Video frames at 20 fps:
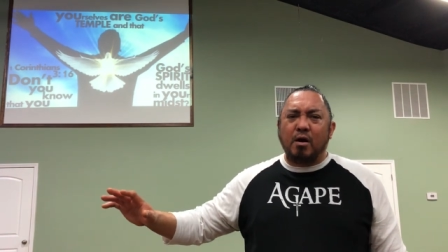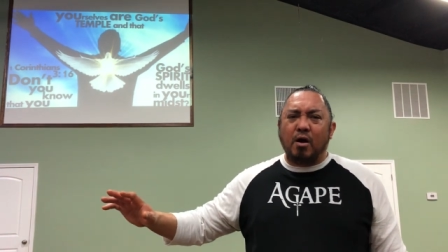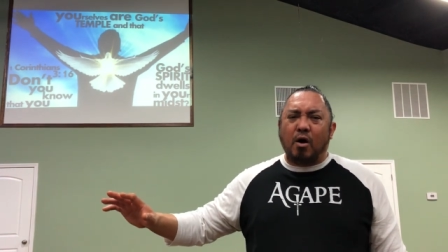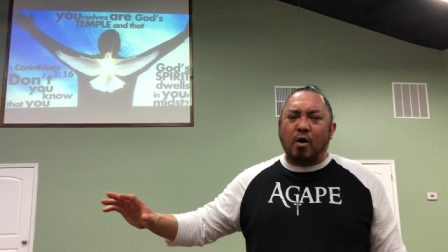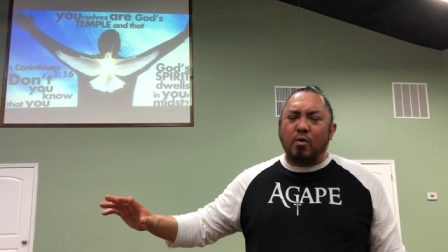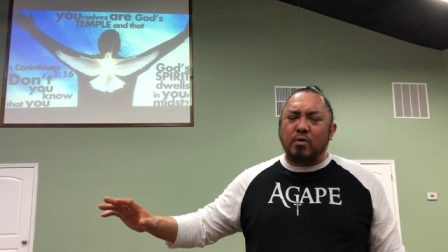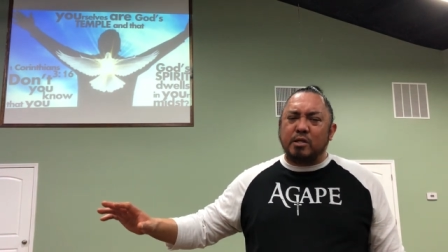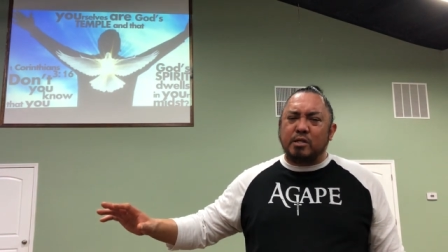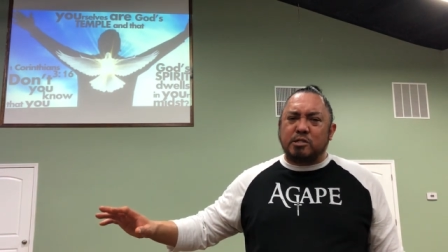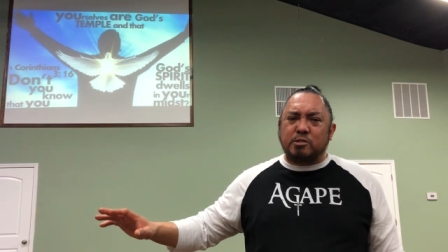
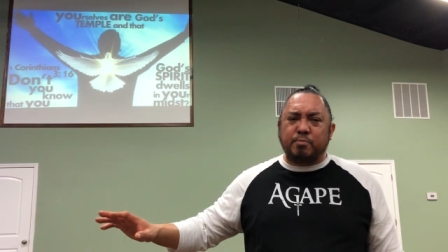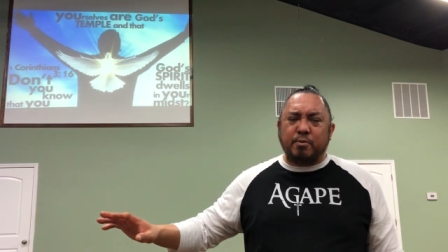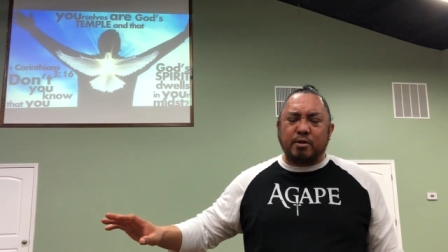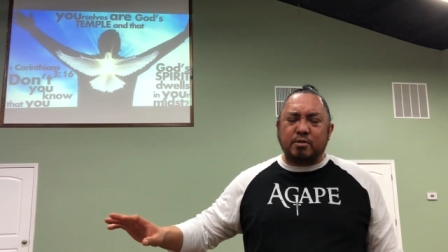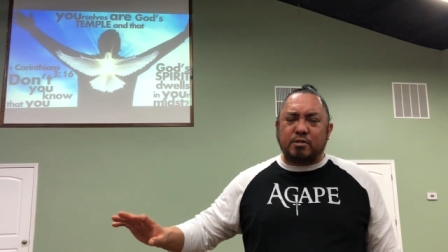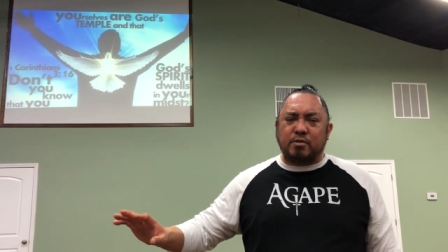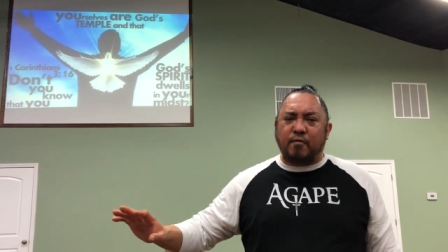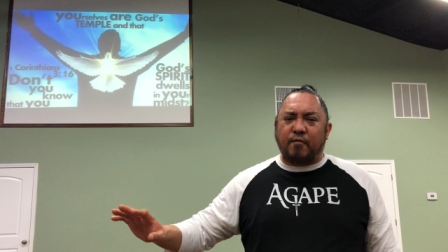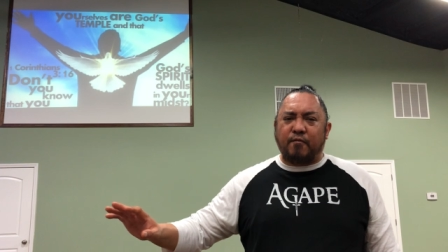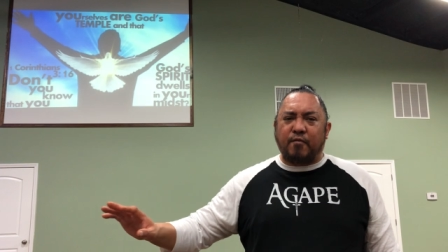Holy
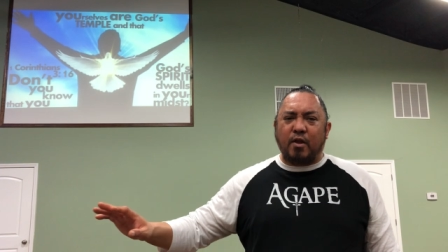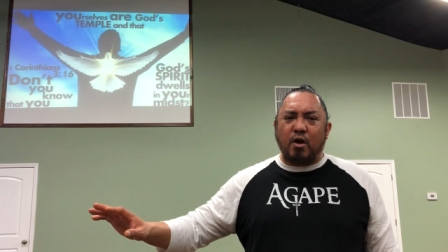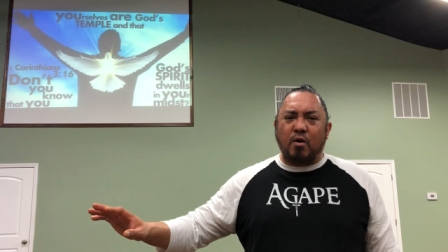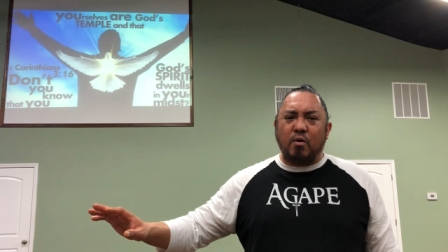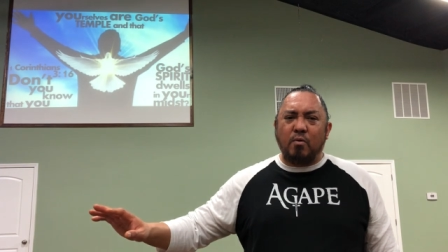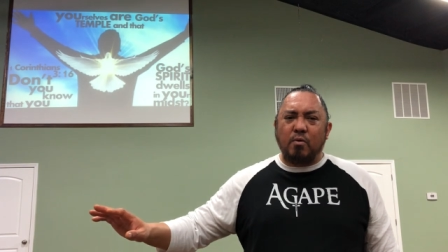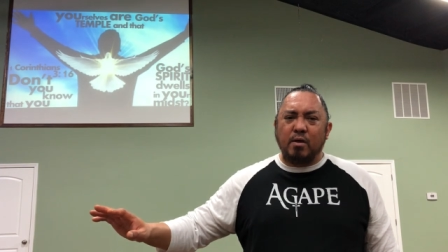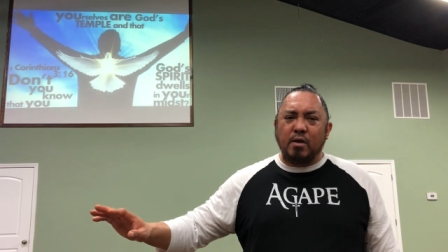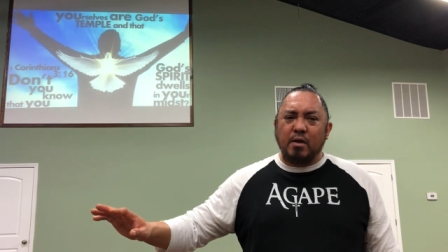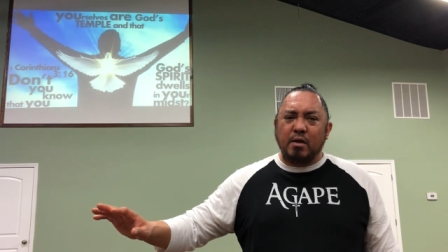Spirit to
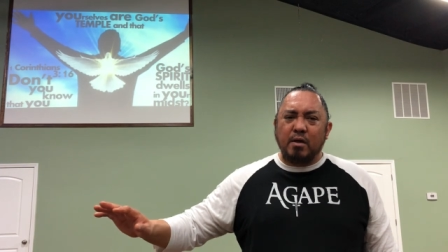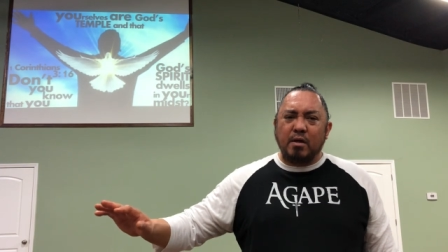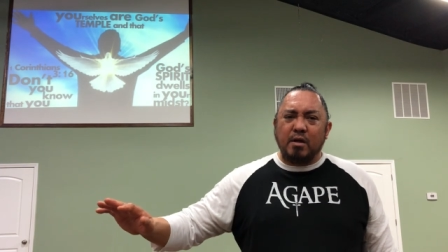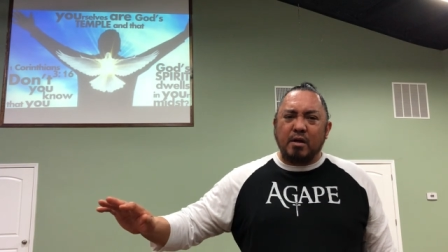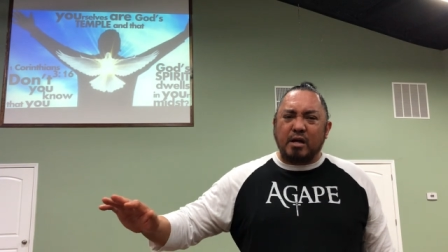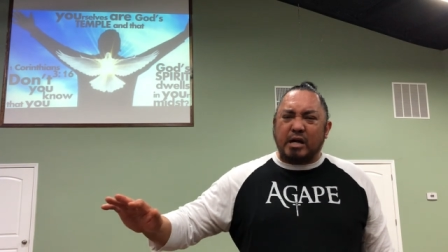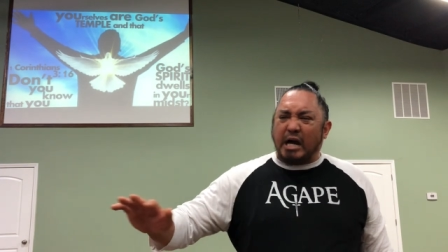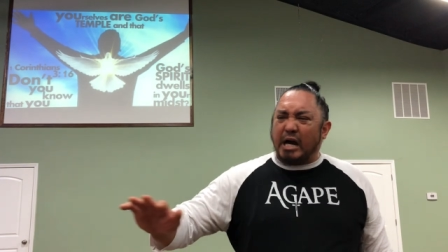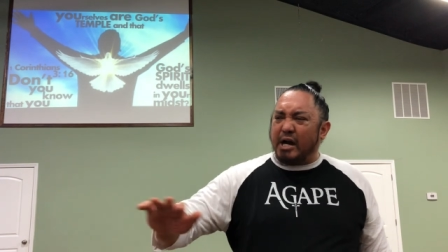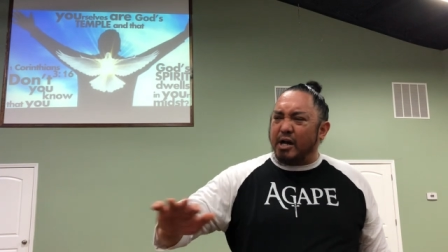flow,
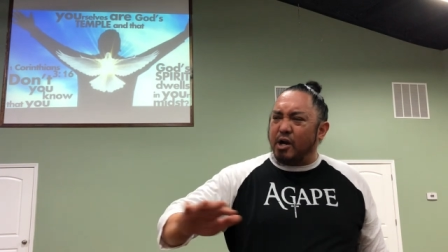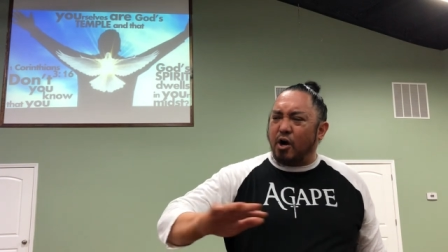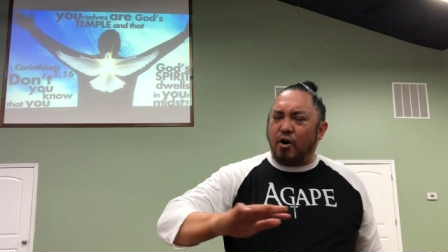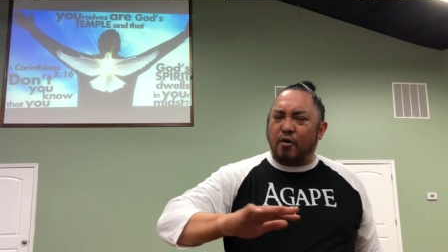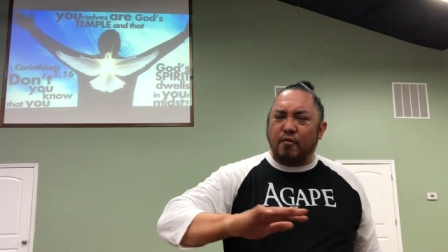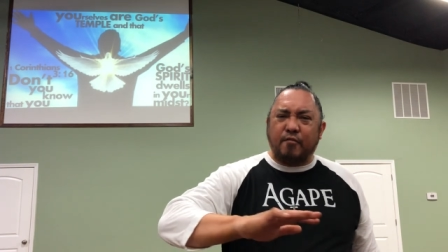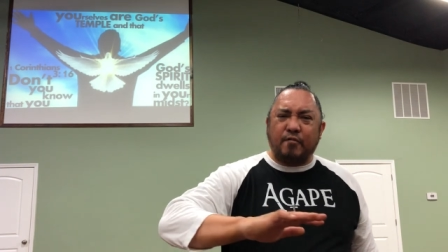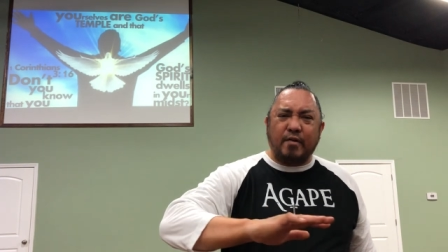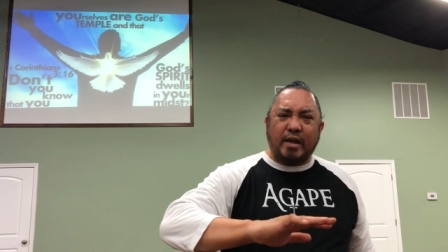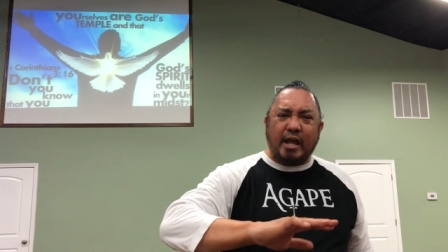cut
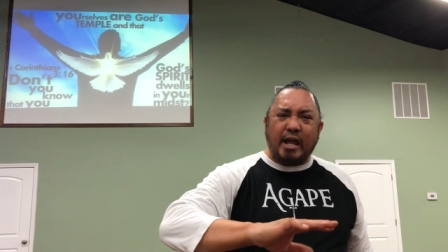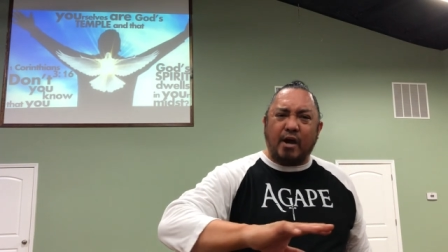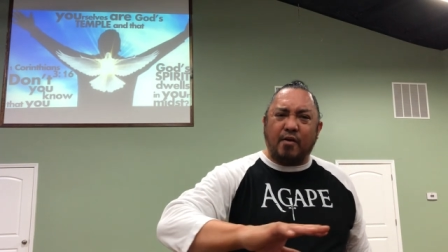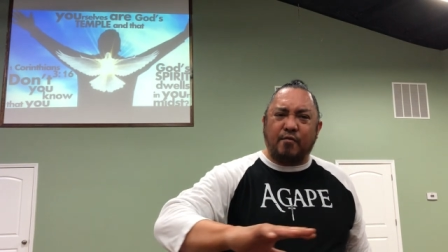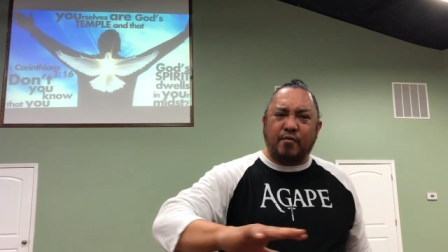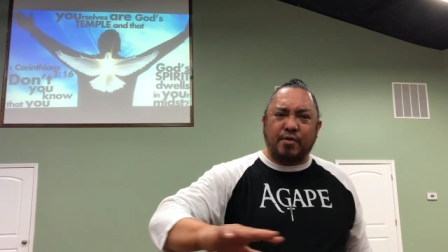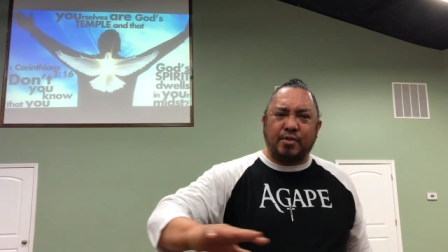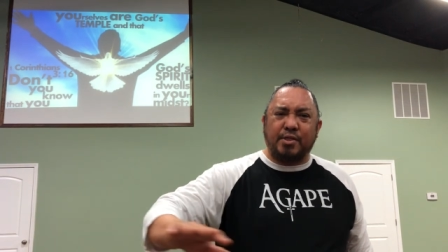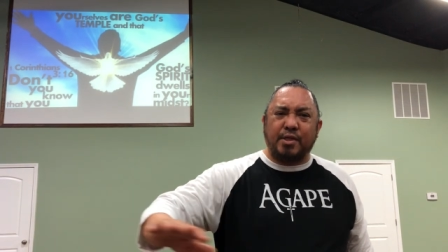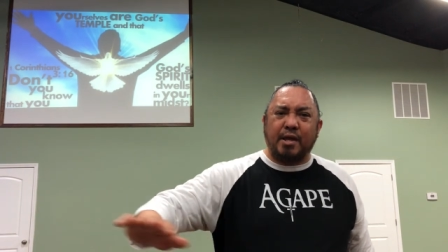off
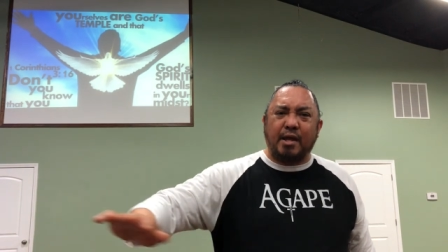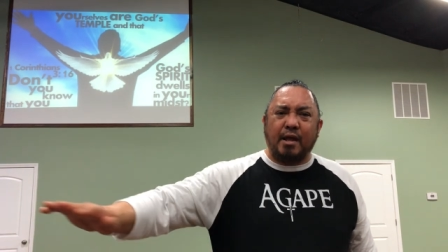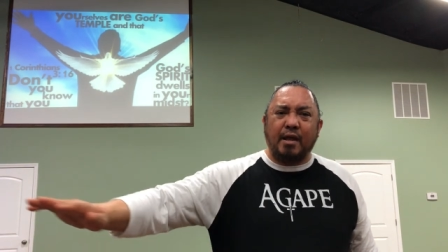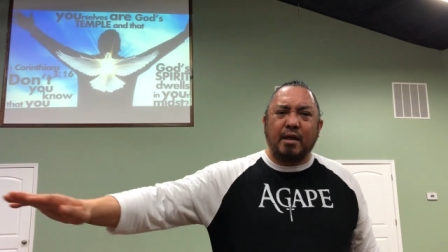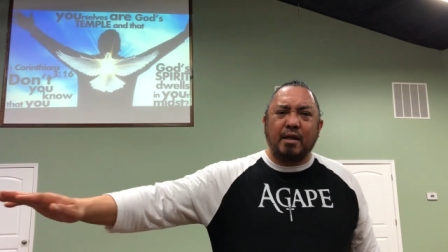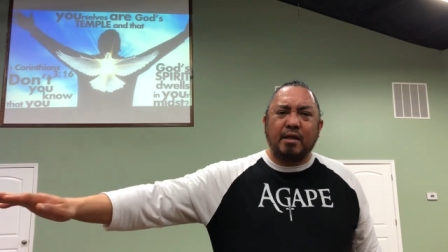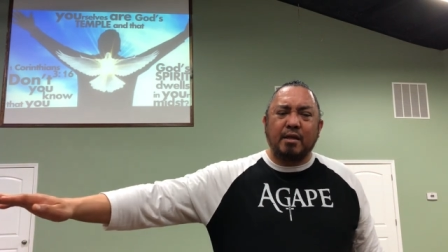everything,